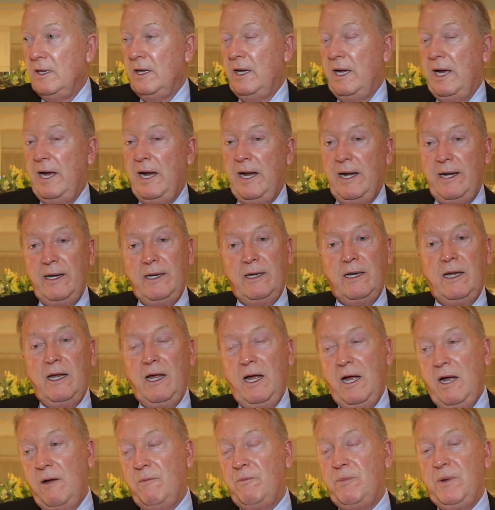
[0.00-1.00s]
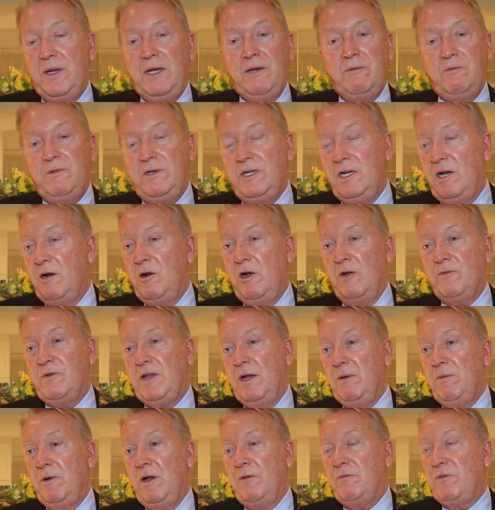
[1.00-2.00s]
And I've been, you know, I've,
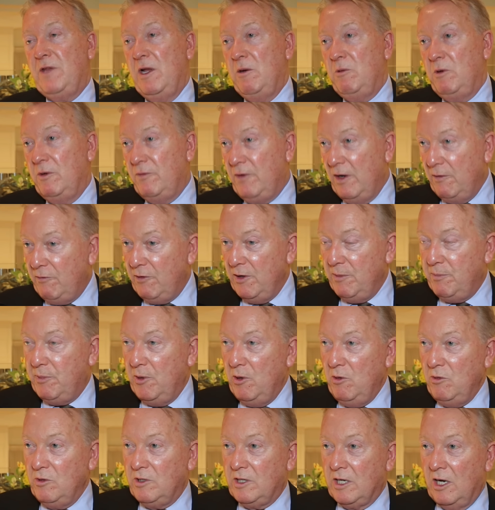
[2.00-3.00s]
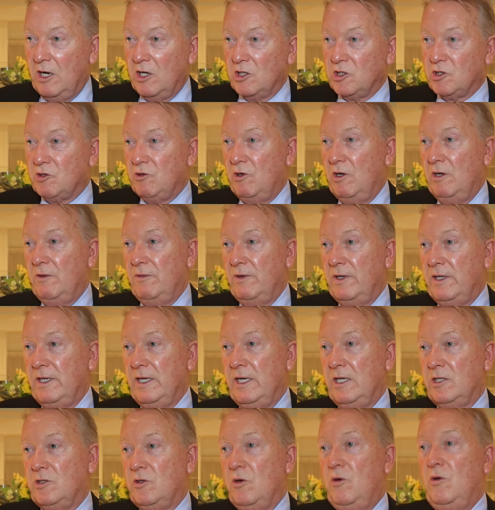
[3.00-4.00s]
done, I've dealt with every broadcaster over the
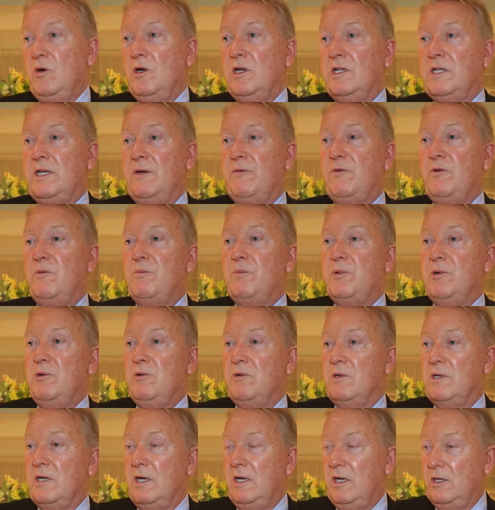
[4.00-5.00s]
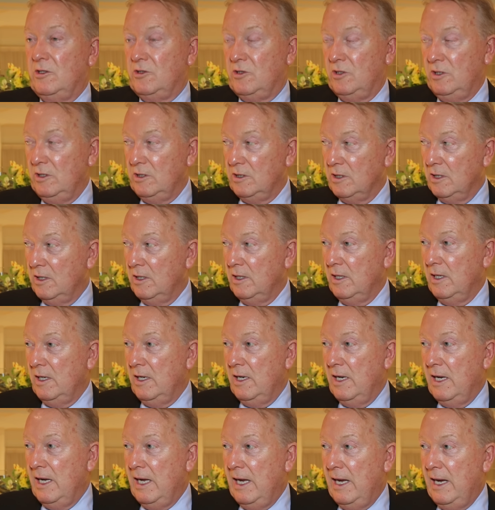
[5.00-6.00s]
years, all the different broadcasters,
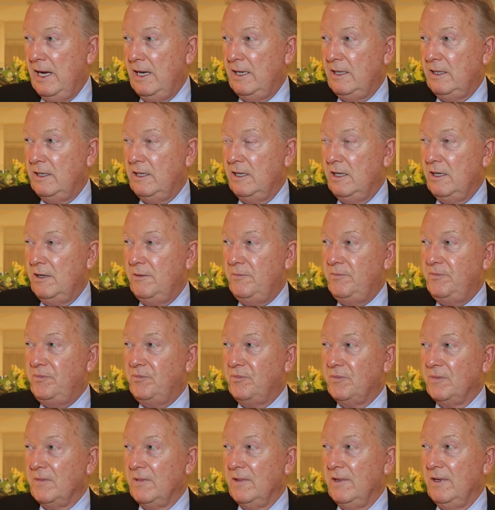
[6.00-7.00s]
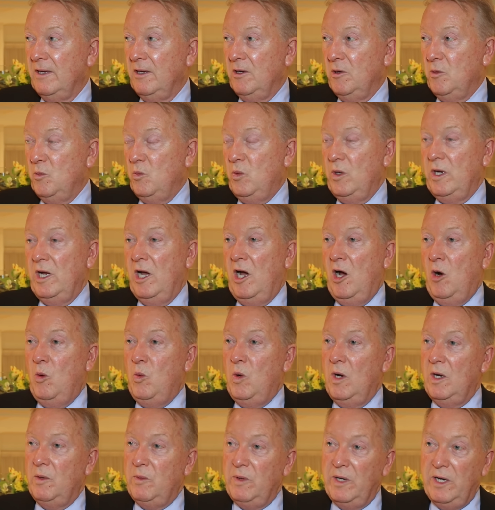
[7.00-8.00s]
and um, we are
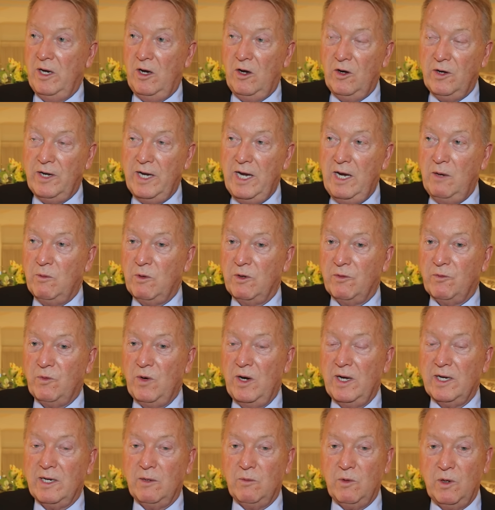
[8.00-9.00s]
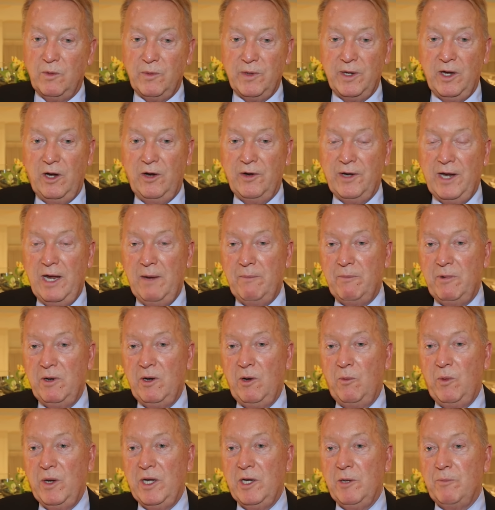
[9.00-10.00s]
where we are now. We've wound up where we are now. When
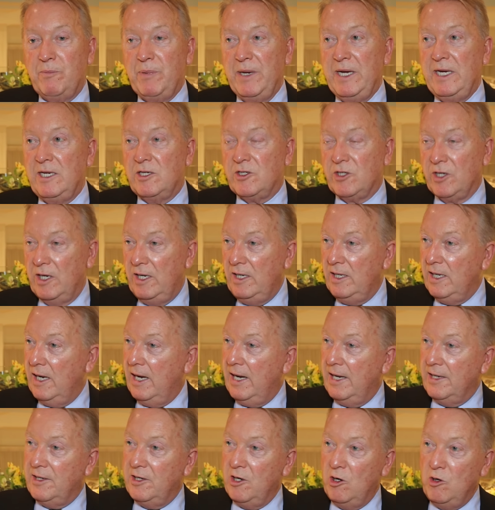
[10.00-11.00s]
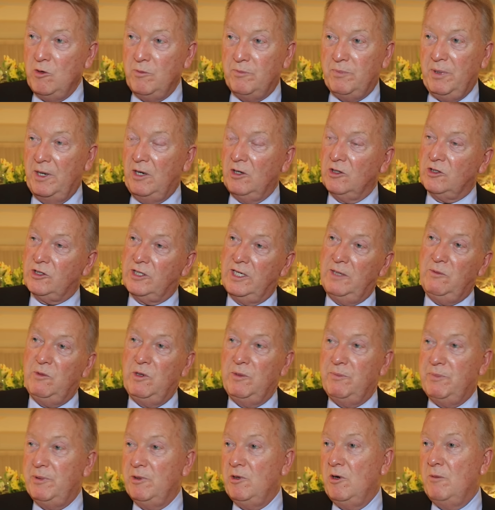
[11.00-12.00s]
I went to B T, they had no boxing. We
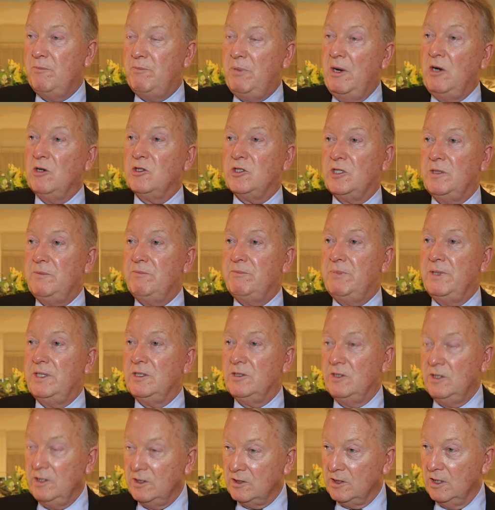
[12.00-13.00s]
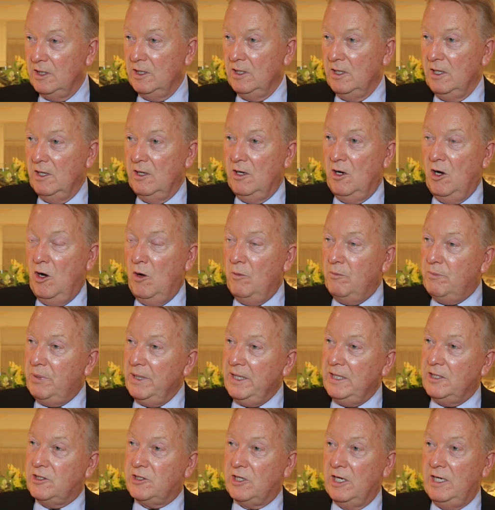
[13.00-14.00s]
built a boxing business on
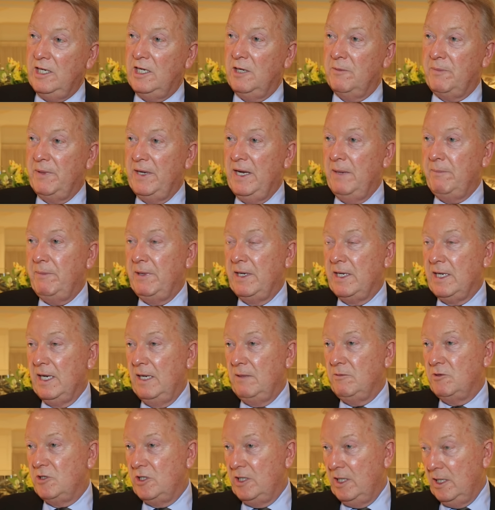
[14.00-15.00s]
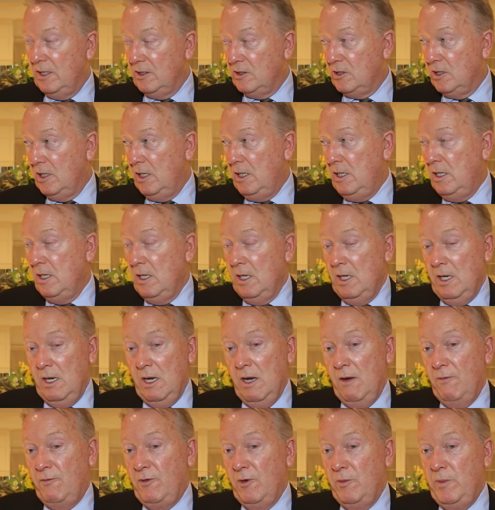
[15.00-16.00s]
B T that then became T N T.
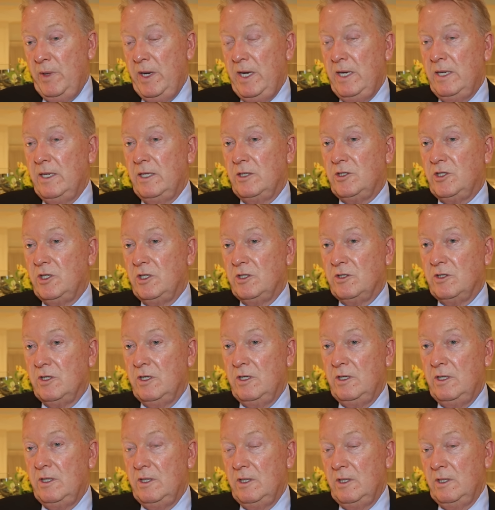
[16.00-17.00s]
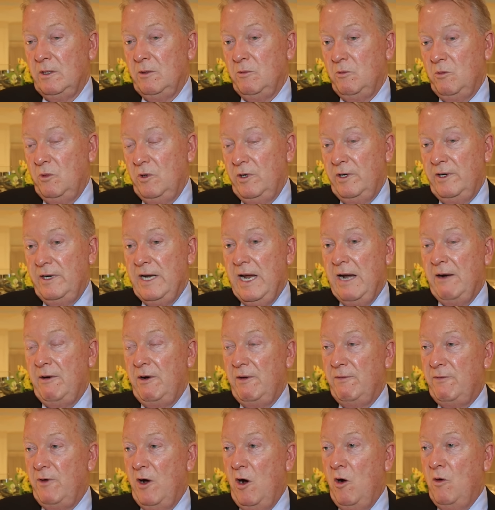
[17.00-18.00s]
And for me, this is a, we're now
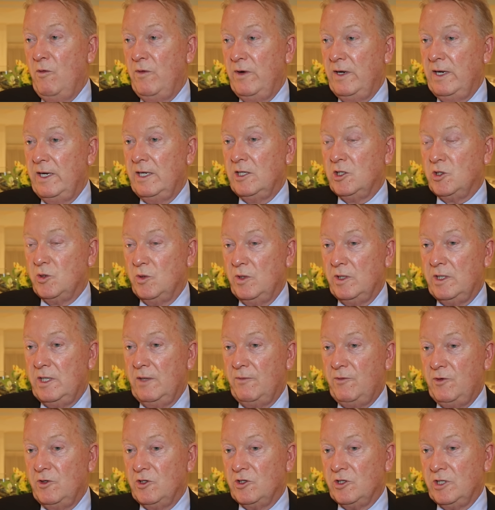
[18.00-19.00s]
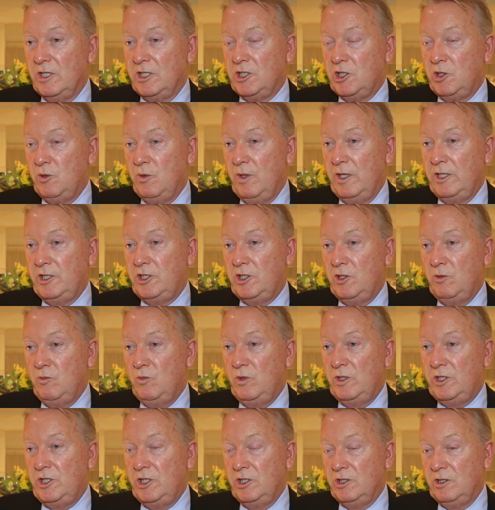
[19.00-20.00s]
evolving into a different situation,
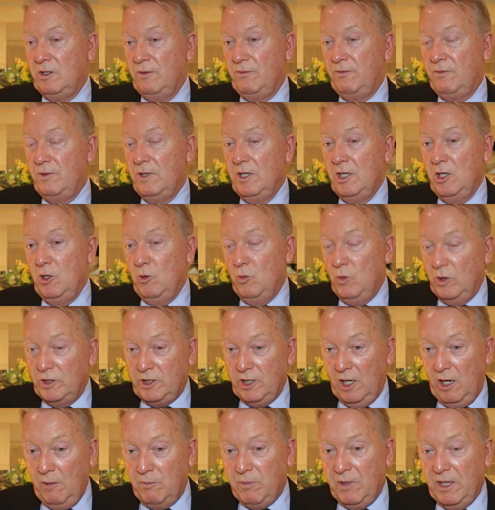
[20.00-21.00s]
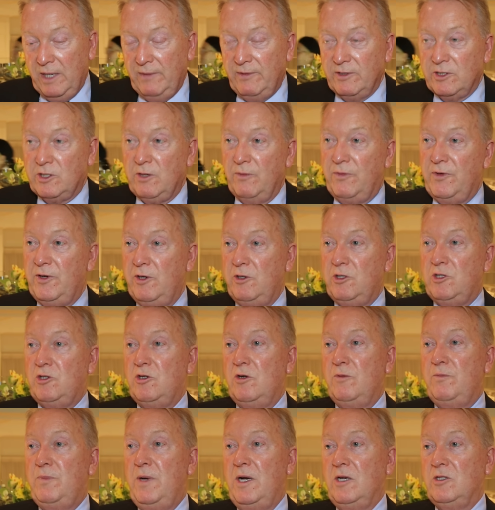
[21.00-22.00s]
which is the, which I believe is the
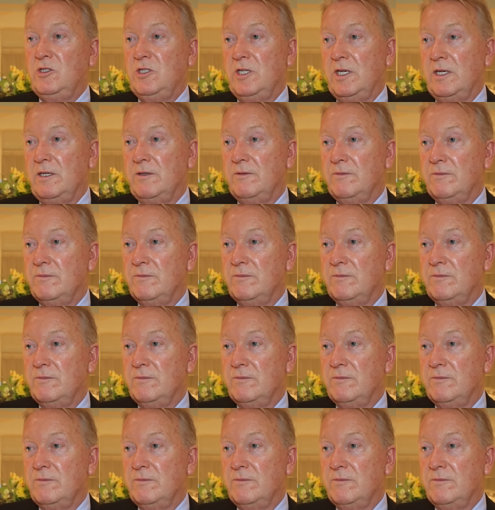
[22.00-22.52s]
future of boxing.